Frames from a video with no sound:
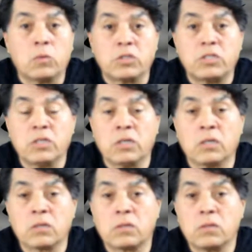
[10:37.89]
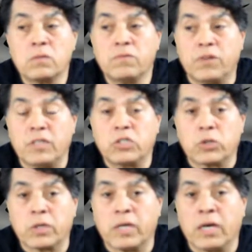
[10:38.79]
We're still
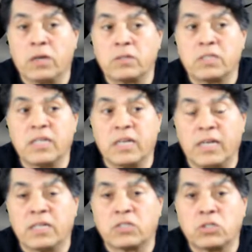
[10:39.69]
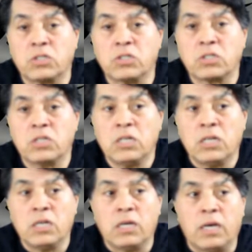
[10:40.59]
venturing out to get answers
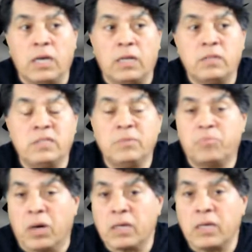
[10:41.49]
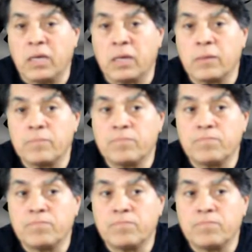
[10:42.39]
and debunking,